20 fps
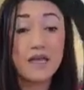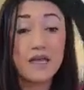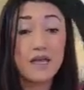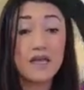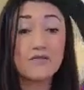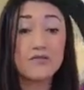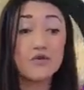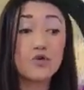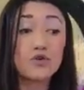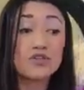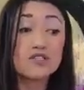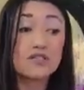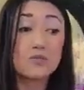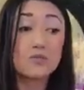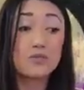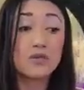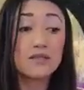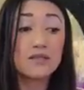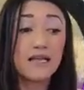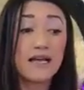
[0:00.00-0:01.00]
If you're
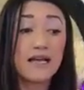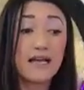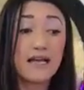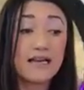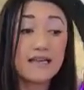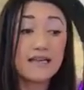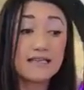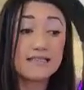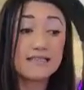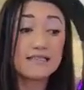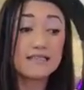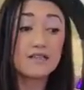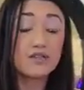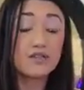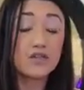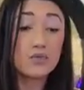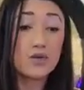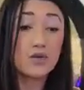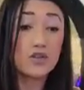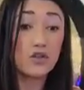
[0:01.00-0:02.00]
someone that is
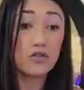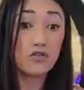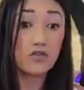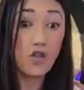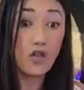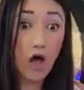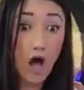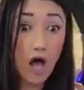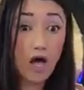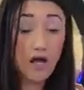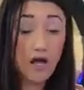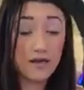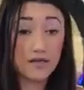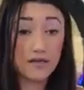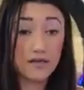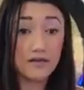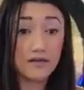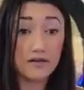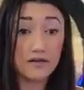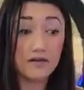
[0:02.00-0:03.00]
dealing with a lot
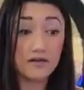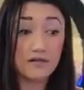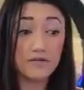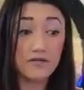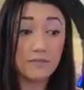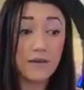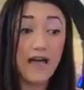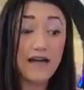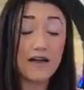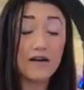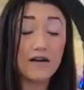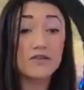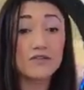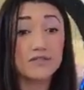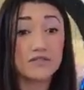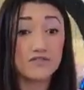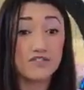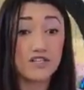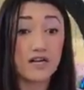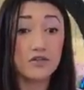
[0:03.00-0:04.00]
of patterns
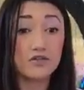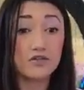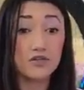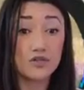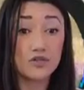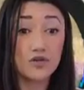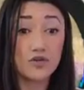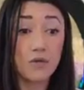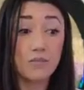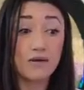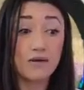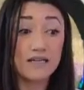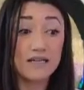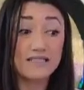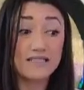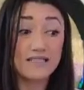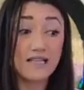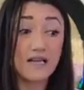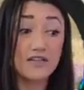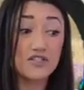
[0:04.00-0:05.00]
of childhood trauma,
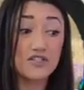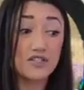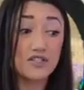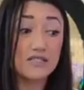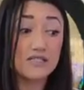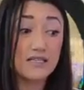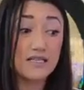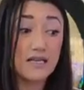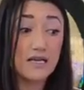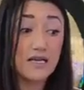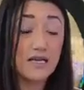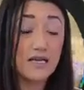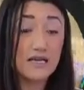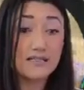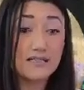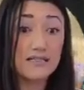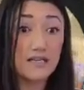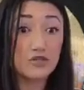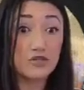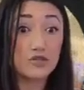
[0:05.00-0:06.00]
it's not just
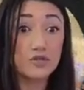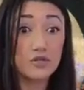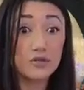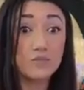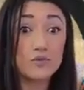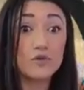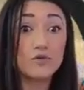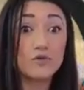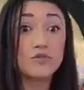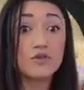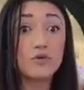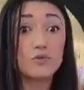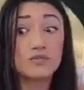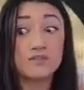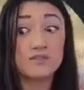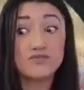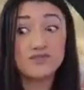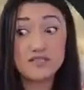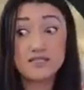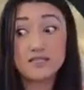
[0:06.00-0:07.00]
sexual abuse, there
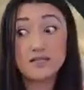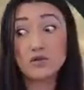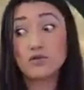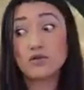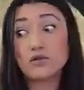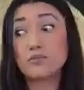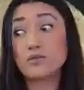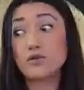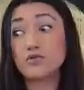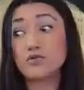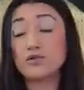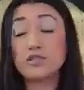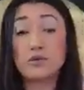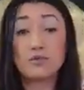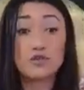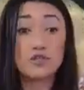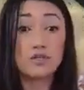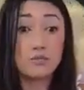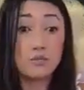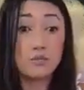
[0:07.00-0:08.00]
was physical abuse, there
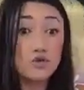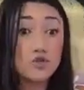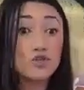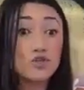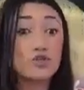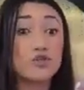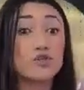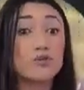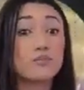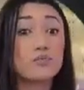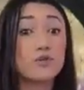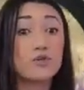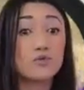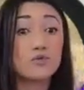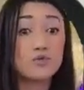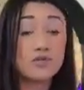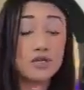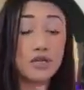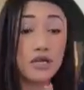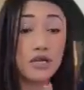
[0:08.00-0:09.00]
was emotional abuse,
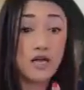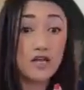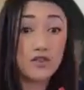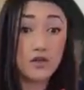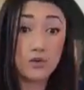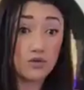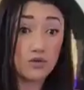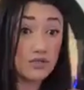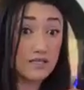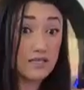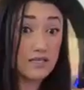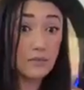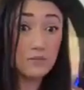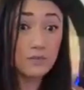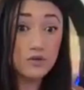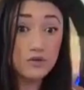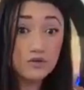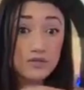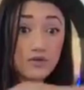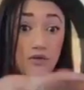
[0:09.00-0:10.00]
there was
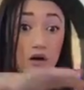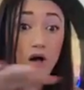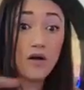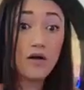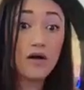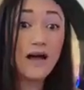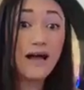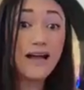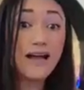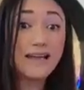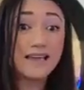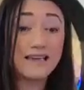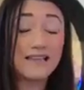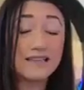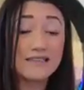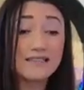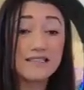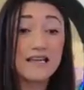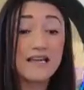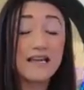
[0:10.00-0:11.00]
abuse of all
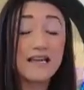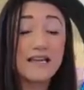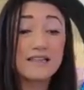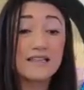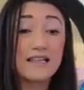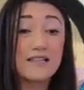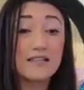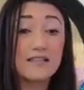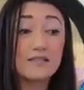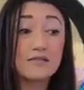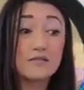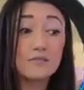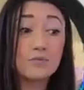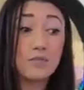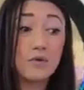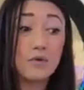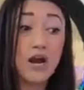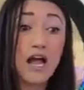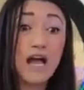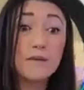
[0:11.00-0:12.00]
kinds, then
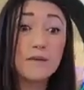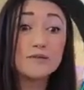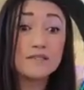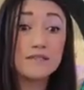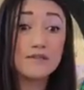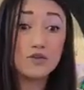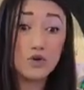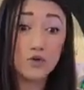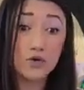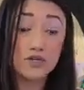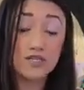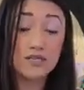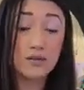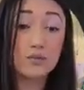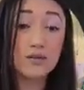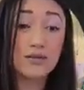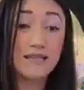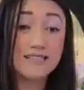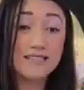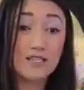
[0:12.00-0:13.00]
perhaps you are
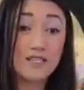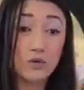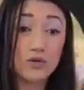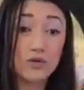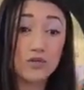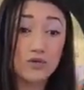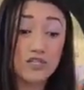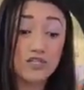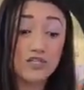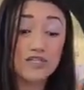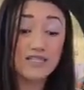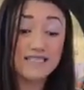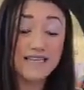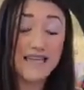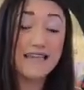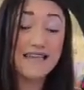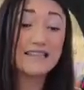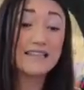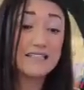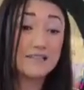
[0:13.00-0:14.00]
someone that's going to need to
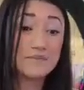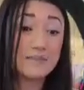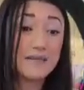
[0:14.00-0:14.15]
take this